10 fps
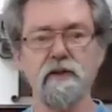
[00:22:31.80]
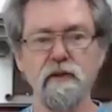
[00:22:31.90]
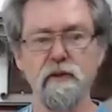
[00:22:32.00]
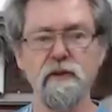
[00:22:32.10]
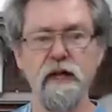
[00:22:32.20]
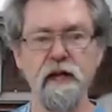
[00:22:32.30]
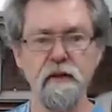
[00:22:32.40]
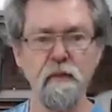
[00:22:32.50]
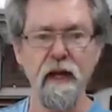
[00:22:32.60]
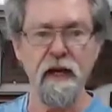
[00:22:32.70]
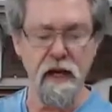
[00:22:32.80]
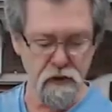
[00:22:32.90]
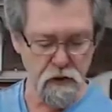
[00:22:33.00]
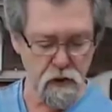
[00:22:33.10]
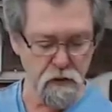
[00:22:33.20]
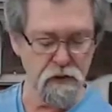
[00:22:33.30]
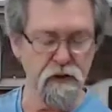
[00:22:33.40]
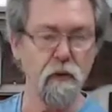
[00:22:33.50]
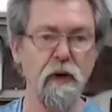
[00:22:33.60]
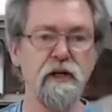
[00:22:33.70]
to take the blade out, you hold
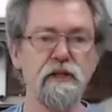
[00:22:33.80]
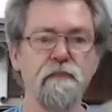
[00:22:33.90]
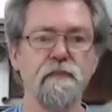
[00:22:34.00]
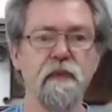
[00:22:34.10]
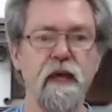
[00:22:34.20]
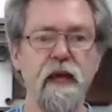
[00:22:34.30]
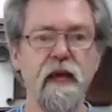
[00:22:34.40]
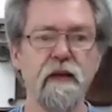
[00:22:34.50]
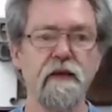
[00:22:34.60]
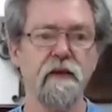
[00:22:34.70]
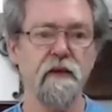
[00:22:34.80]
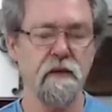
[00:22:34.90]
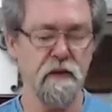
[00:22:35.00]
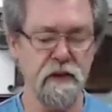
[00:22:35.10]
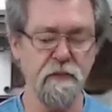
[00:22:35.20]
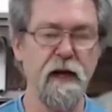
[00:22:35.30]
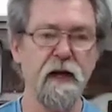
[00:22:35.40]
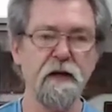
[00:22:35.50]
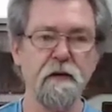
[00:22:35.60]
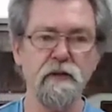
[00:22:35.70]
onto the wedge, and this
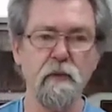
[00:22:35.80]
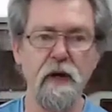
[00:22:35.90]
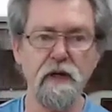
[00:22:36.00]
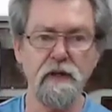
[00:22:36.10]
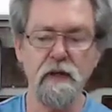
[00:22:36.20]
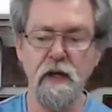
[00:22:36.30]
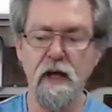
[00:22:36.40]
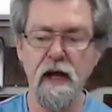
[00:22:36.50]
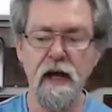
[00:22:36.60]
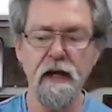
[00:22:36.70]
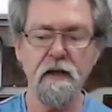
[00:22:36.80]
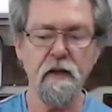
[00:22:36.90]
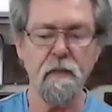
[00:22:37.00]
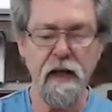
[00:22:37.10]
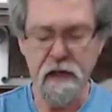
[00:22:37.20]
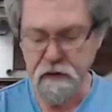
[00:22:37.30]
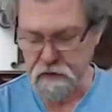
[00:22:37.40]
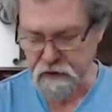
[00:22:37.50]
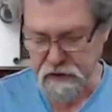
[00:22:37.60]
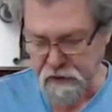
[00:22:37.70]
part here is the wedge, and then the blade
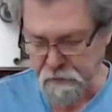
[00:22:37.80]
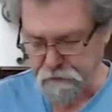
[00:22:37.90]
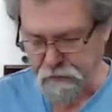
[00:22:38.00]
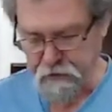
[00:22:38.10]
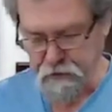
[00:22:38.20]
together,